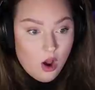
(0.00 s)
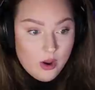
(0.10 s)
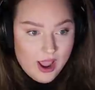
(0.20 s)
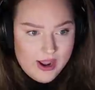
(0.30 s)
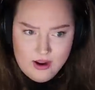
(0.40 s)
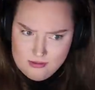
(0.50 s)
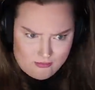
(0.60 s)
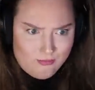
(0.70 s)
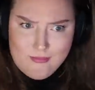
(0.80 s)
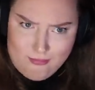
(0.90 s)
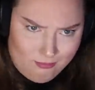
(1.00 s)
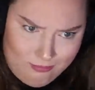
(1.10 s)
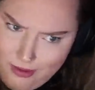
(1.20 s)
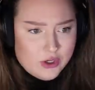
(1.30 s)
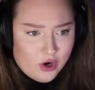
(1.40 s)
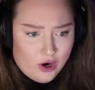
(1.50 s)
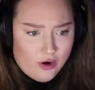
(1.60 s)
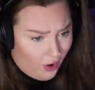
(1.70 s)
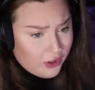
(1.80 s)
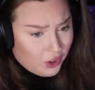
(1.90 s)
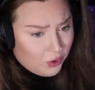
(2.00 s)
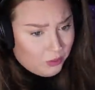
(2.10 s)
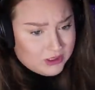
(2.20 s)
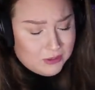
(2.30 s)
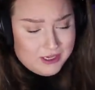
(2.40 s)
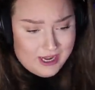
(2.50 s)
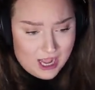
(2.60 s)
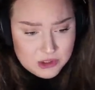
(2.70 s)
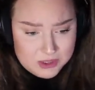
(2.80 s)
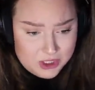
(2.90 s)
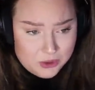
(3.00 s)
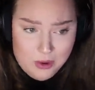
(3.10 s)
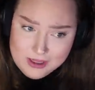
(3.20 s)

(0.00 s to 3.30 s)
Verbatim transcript: Okay, your father wants to play catch with you.